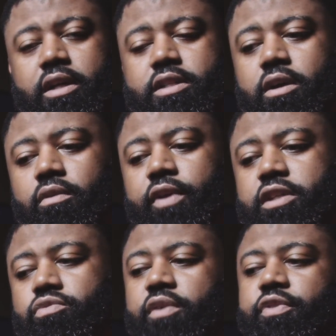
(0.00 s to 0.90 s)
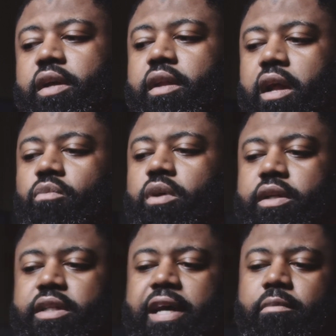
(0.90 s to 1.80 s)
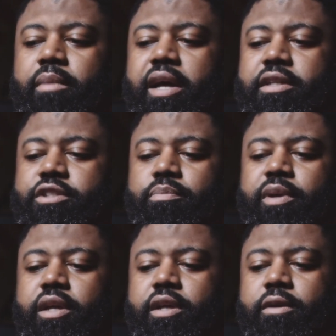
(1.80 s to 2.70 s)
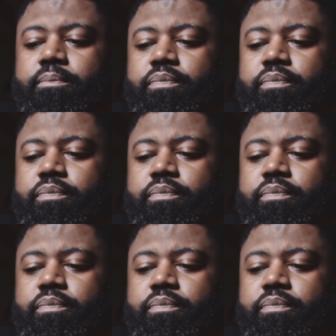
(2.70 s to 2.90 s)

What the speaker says: So that's one thing that I wanted Down Bad to be